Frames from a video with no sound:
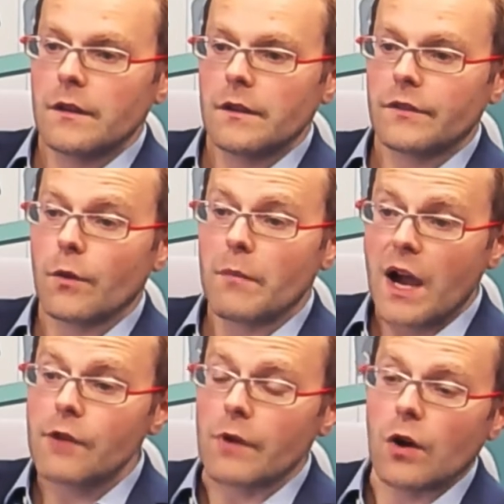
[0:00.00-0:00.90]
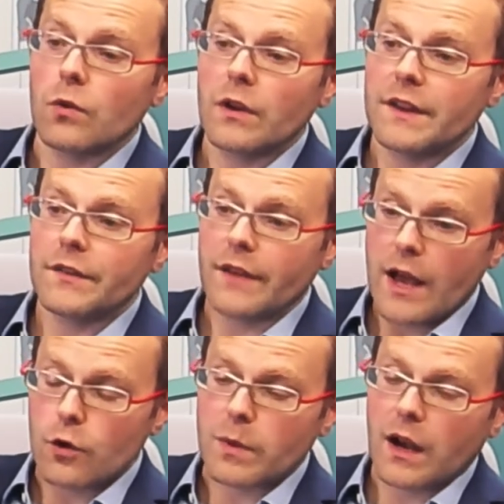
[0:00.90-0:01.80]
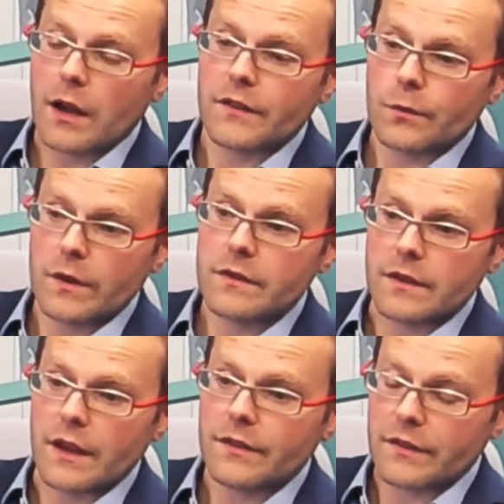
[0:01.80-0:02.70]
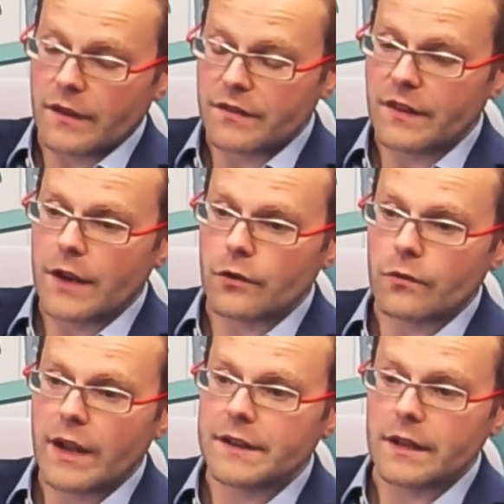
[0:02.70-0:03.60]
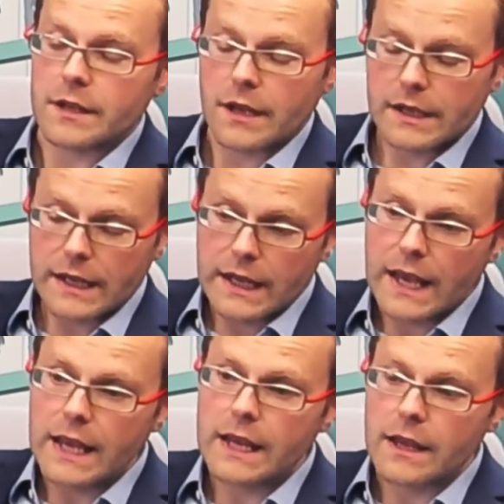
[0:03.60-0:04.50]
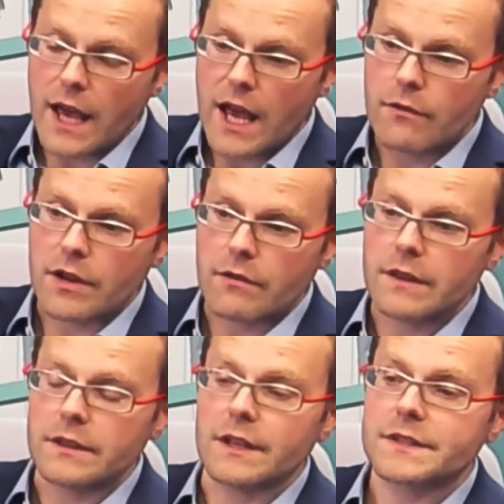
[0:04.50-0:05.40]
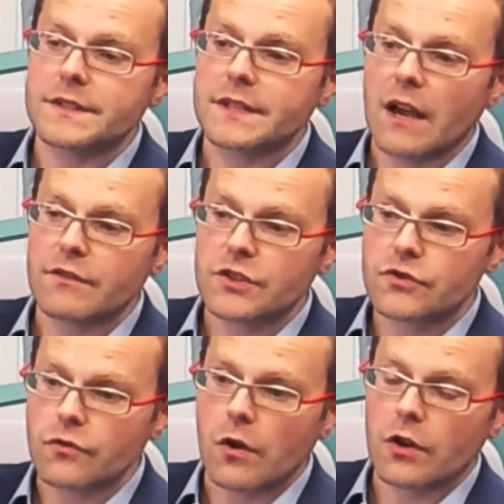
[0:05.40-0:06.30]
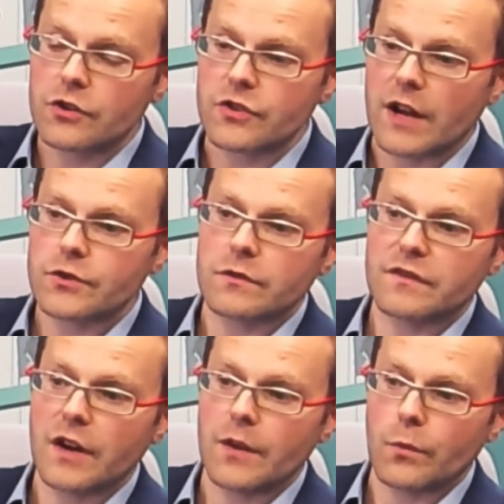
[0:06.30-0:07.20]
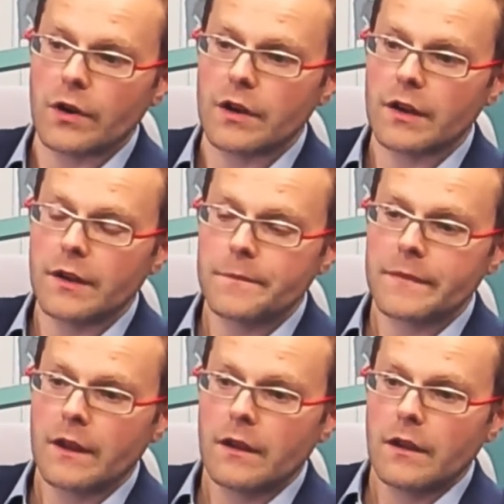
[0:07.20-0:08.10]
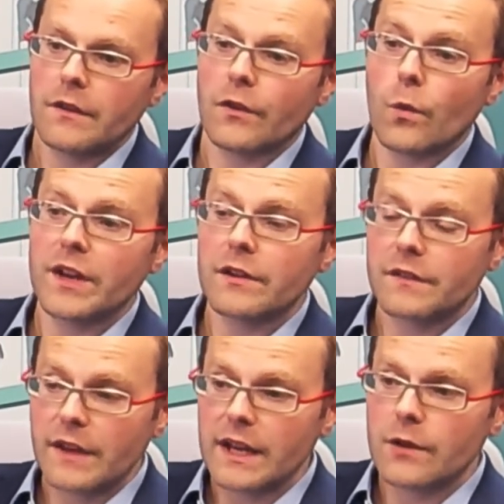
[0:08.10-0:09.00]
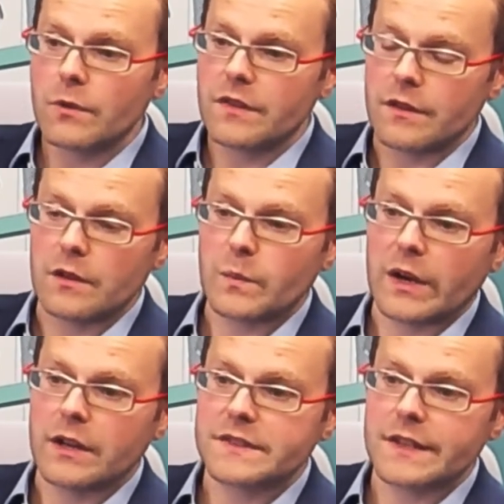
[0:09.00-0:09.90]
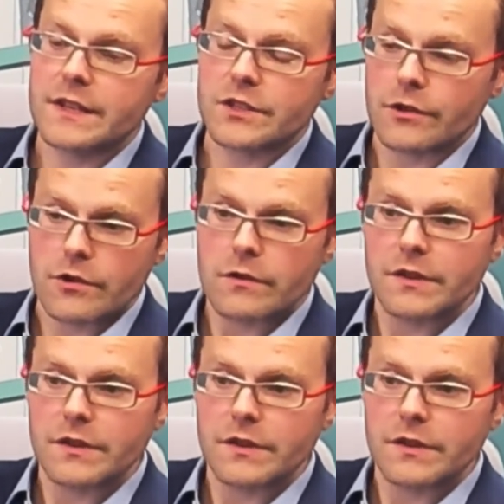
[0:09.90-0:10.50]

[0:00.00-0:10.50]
So my role is to help clients with this, as I've said already, and key area in this is to have a strong contractual framework. So when you're dealing with third parties and you're at